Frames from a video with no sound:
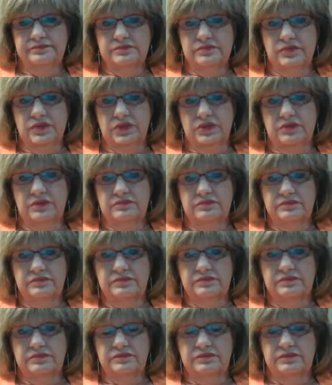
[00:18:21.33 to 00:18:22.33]
well,
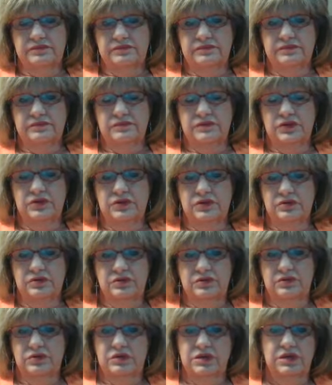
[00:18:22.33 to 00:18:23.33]

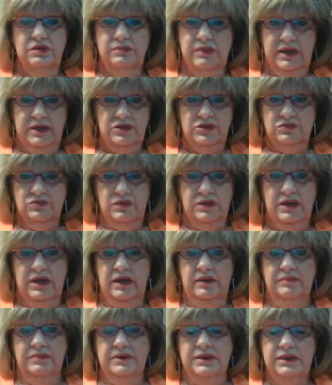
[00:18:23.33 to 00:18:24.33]
you can imagine what
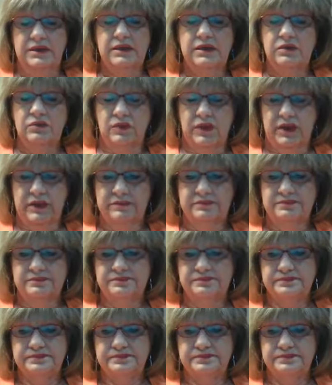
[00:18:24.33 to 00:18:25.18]
happened. Anyway,